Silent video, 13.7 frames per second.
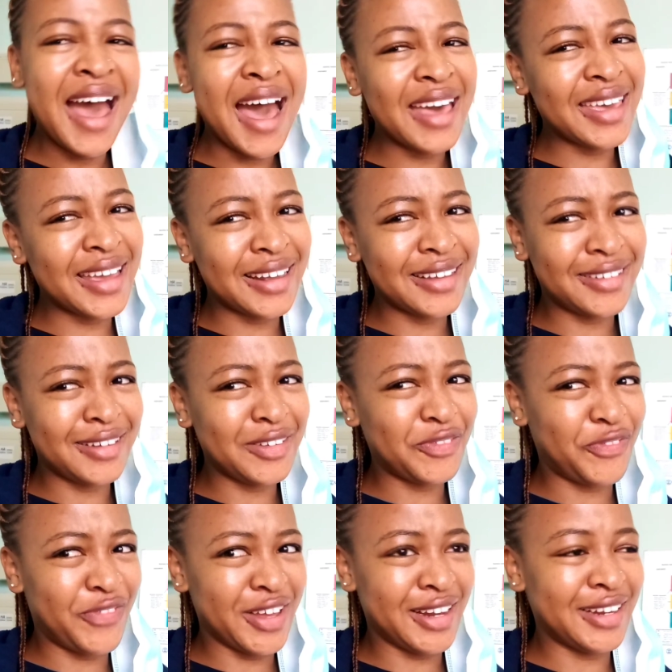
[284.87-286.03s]
I can actually
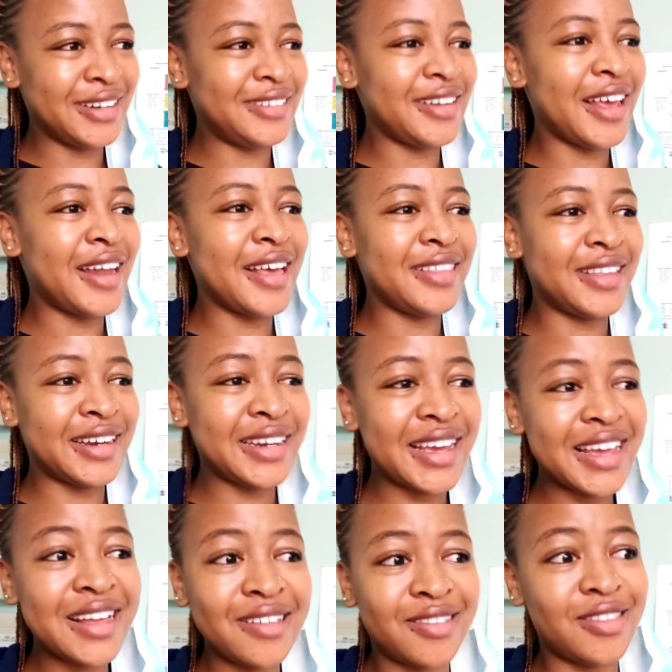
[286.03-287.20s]
feel it and I didn't
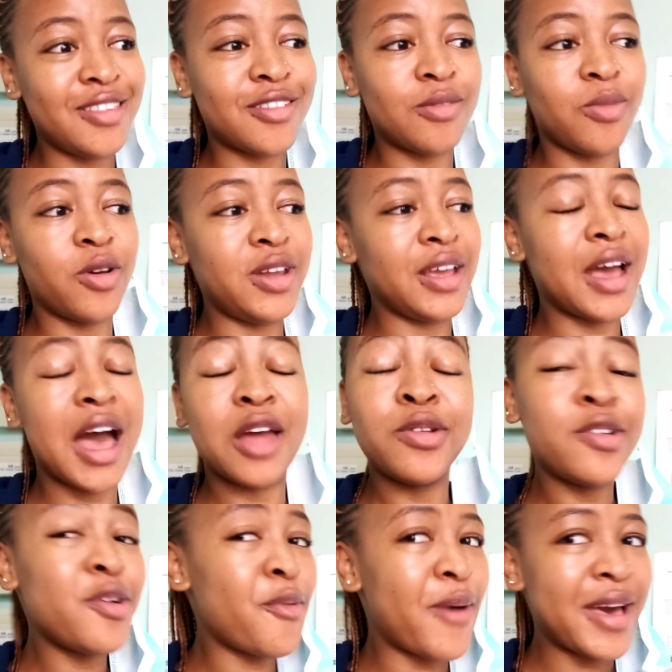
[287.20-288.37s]
eat this morning. I don't
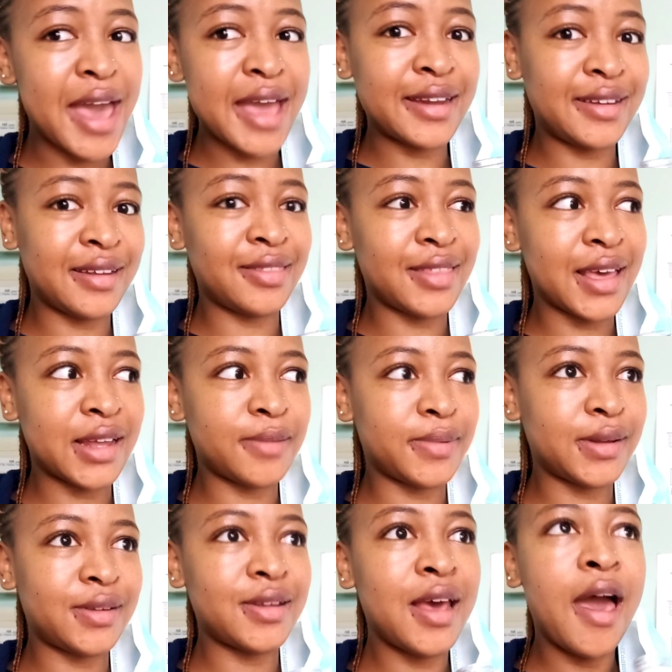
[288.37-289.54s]
know why I did that, but
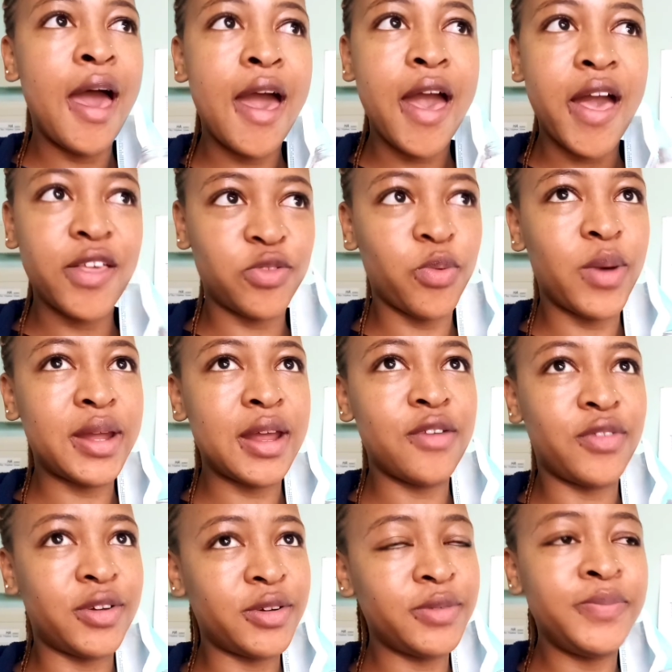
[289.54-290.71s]
it's
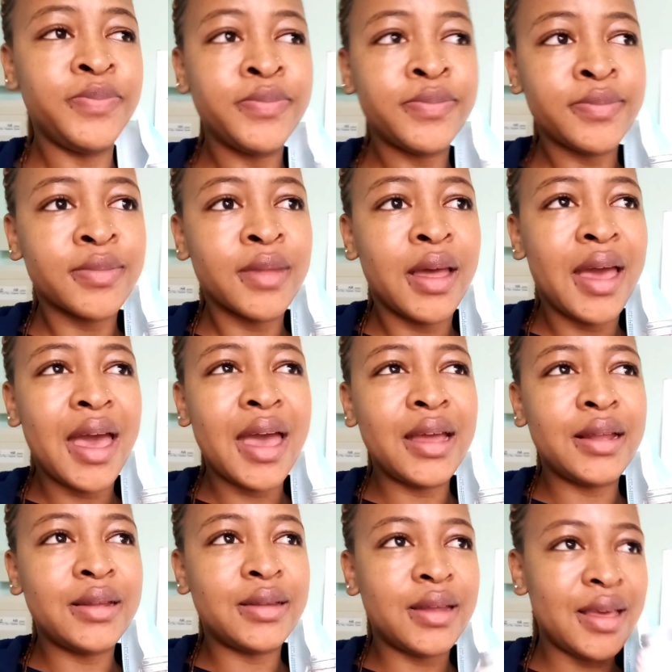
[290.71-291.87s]
whatever.
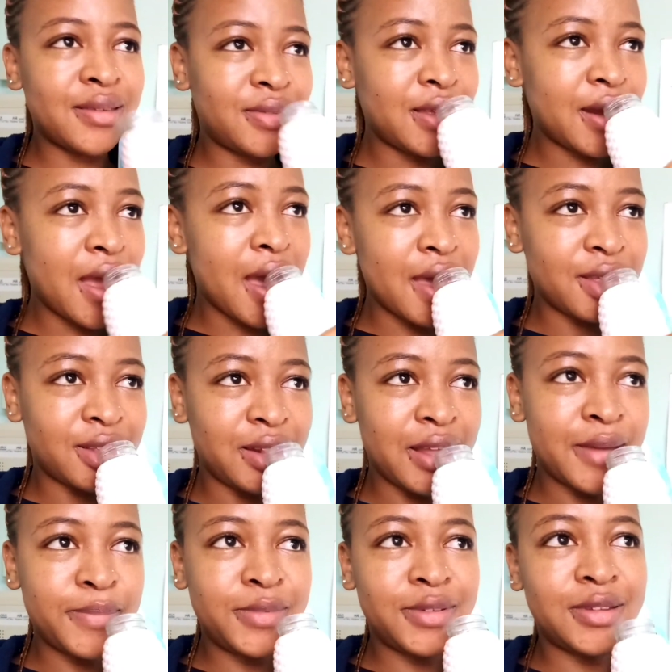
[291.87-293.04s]
And yesterday I
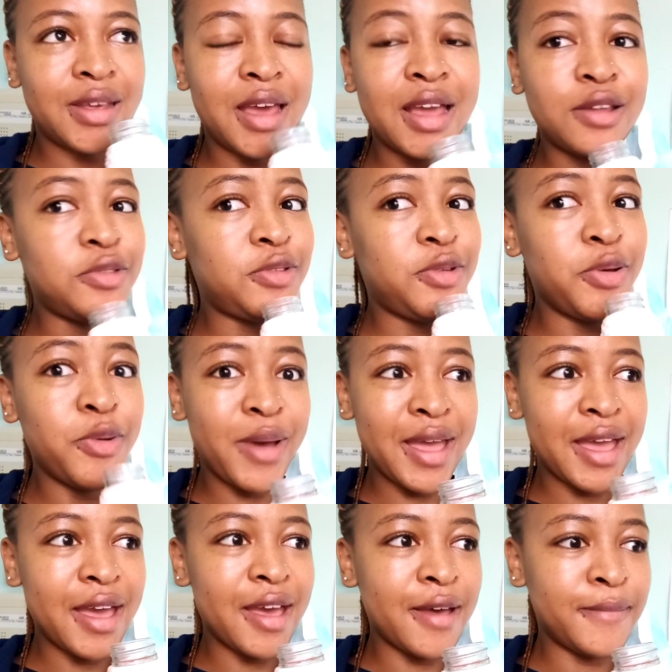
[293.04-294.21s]
slept at 2
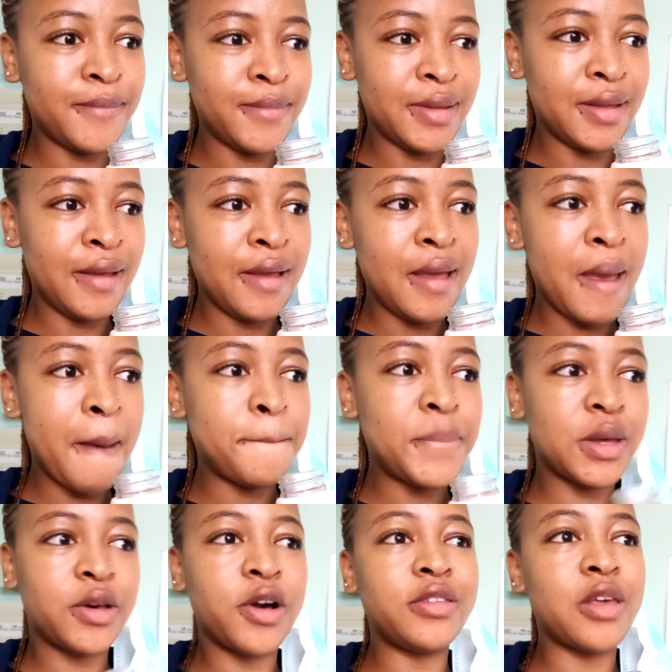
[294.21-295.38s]
a.m.
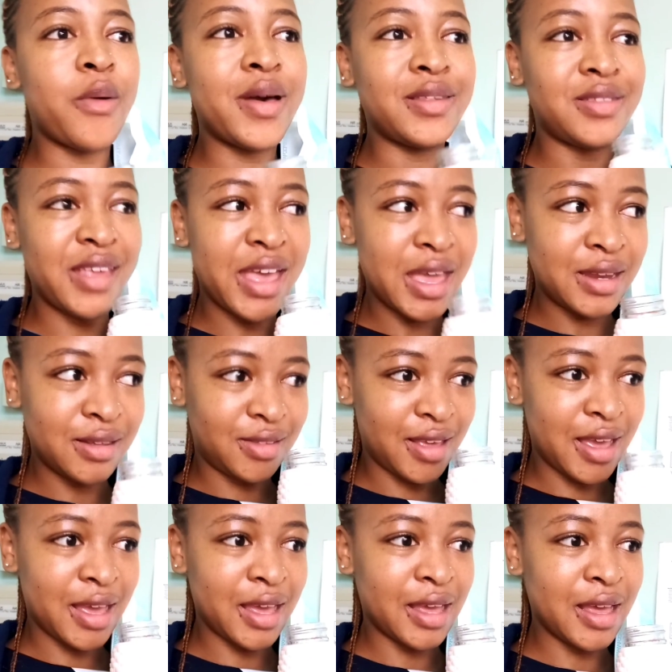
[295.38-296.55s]
because I was
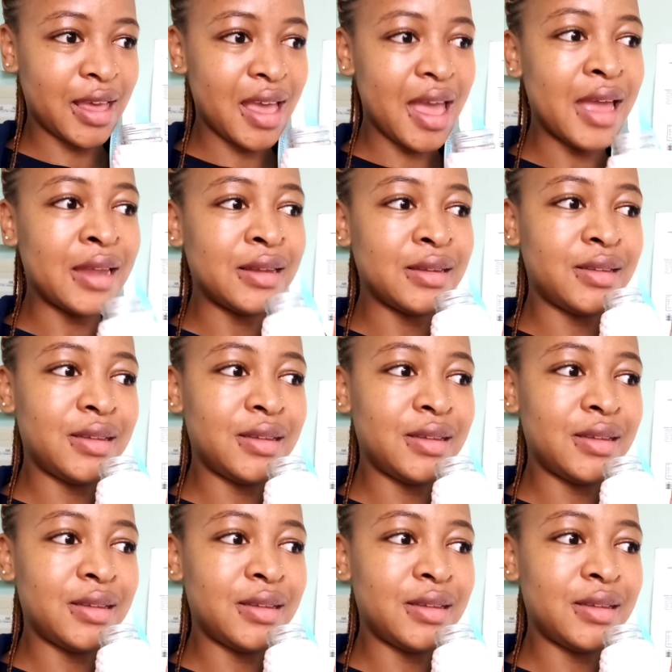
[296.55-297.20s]
editing and